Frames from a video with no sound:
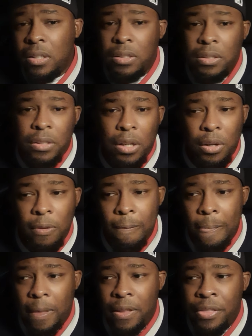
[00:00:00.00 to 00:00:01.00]
So
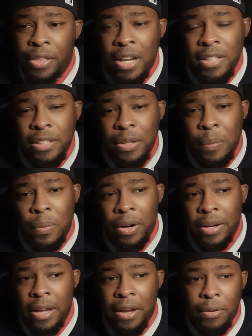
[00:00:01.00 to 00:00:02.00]
things didn't
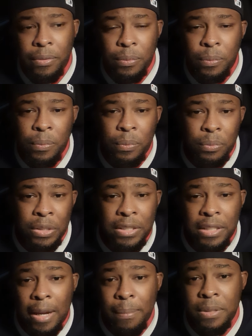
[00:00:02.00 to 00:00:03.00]
work out. We
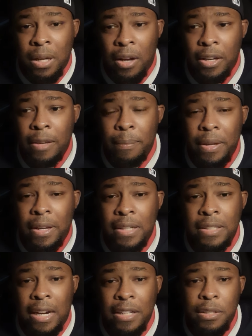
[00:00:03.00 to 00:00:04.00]
stopped talking
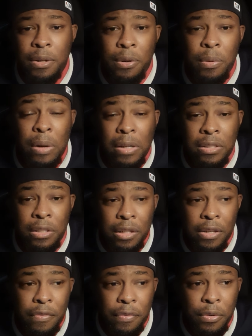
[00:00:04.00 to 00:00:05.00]
because I told her what I was
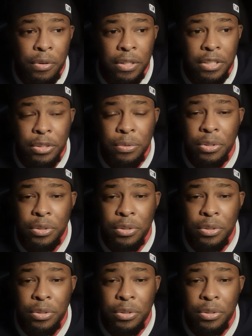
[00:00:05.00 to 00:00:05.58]
looking for, and she